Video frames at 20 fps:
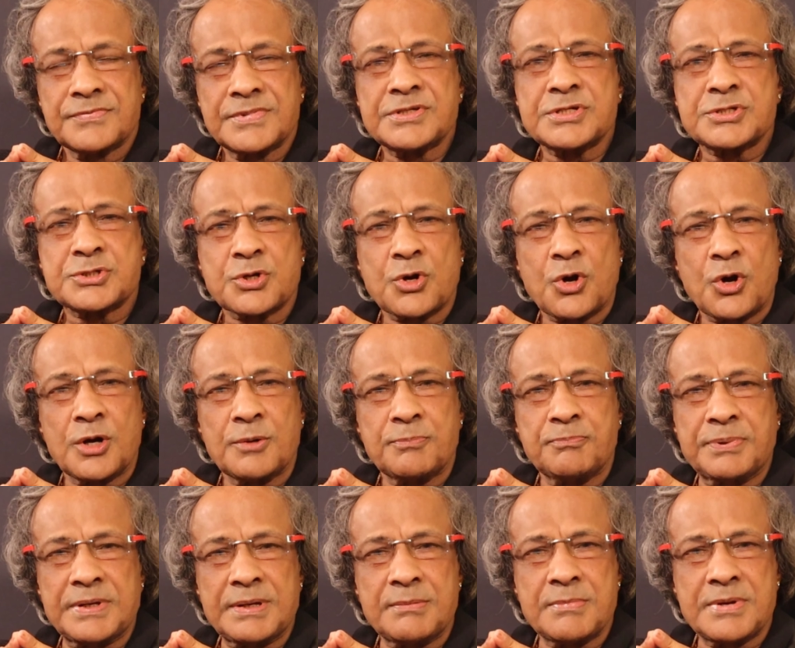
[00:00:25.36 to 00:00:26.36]
This is
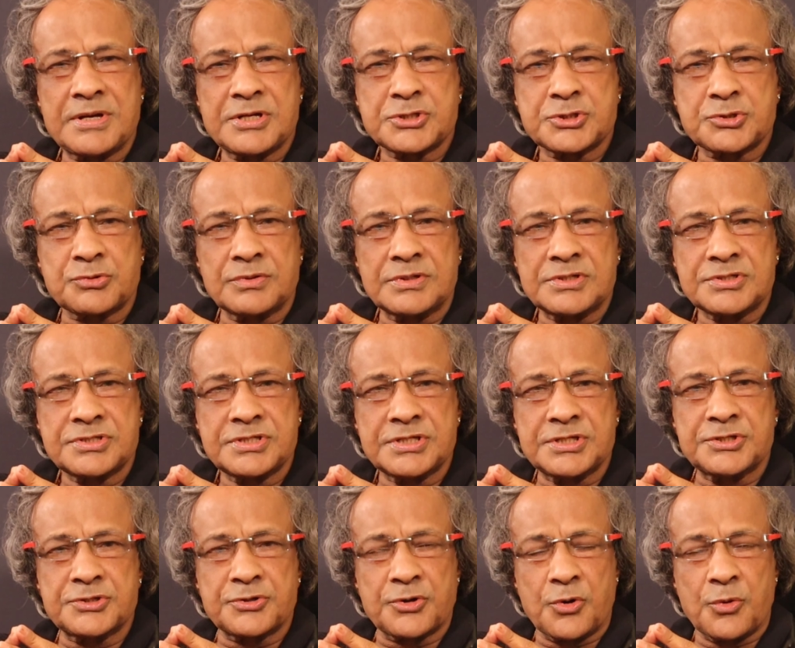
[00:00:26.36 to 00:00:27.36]
called premenstrual
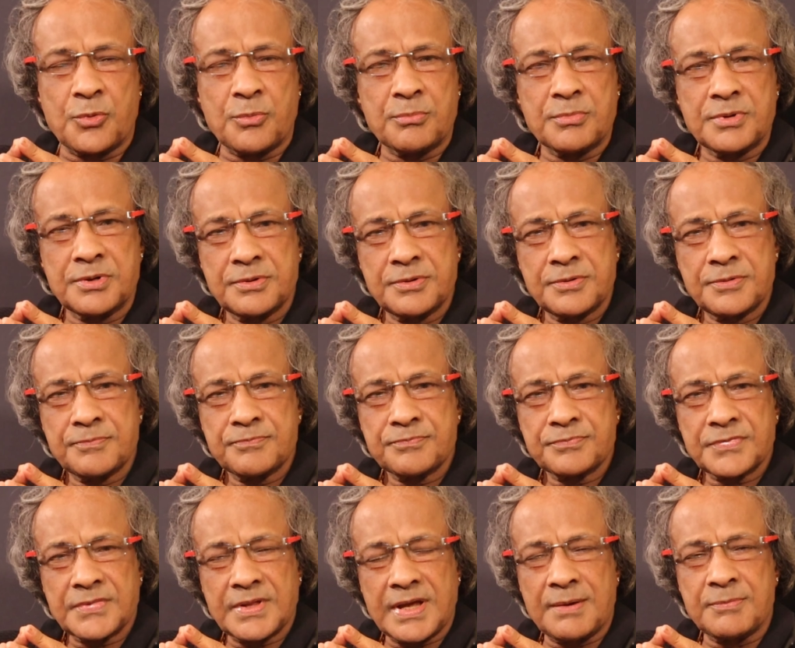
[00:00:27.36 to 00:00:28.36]
syndrome.
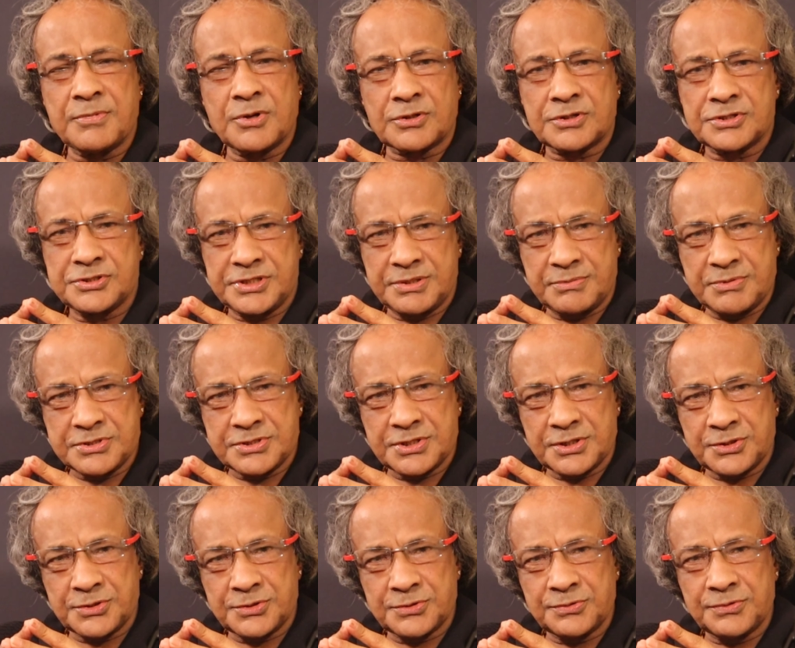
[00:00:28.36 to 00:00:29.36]
I'm Dr. G.B.
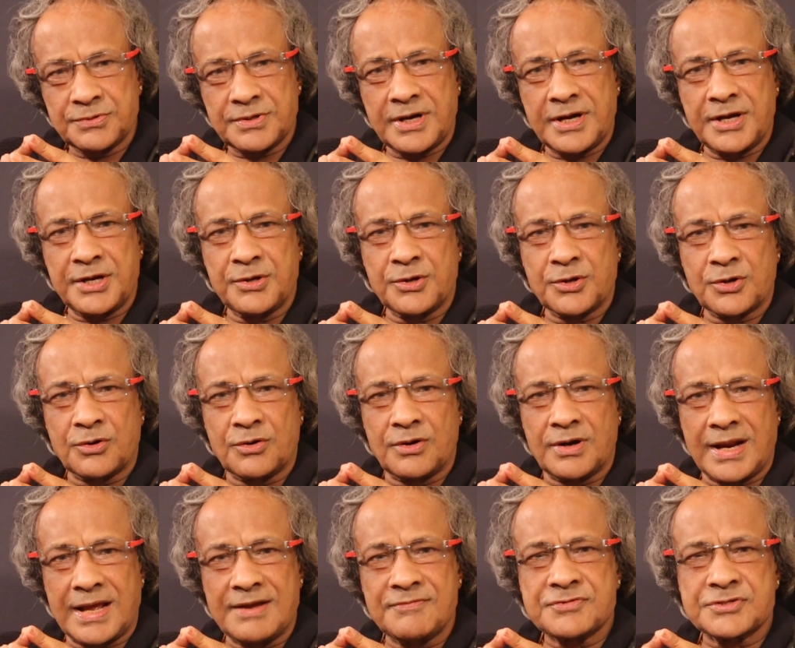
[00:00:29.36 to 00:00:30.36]
Sattur and you're
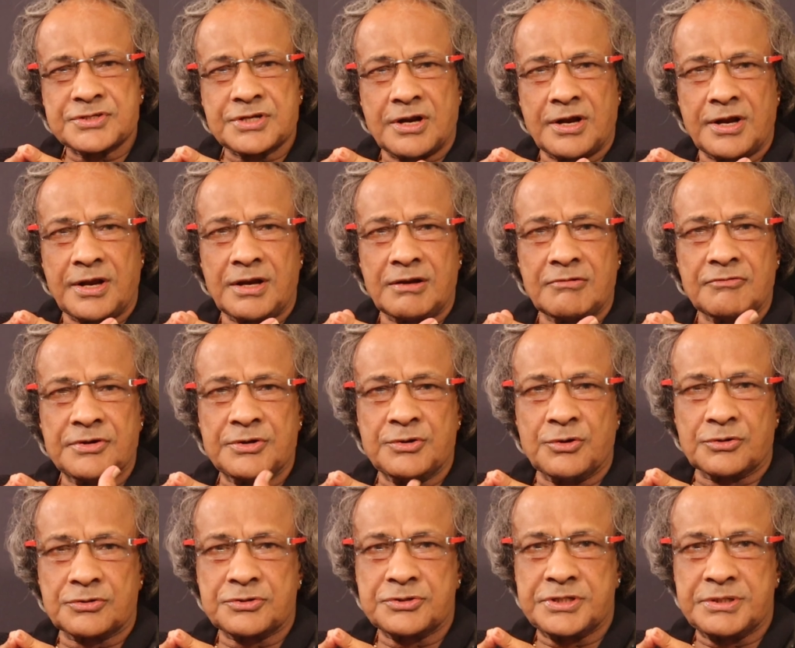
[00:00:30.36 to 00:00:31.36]
on Lifestyle
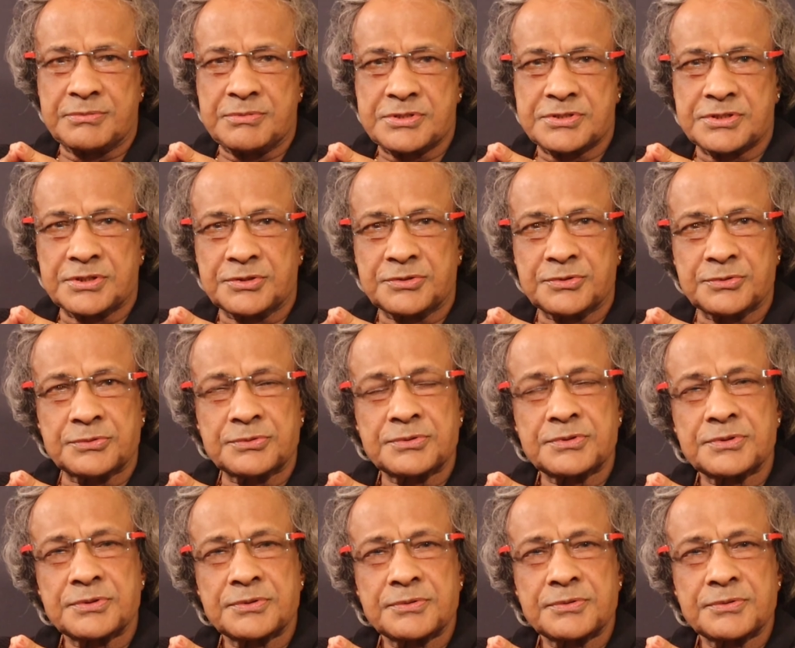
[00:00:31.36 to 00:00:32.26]
with Dr. G.B. Sattur.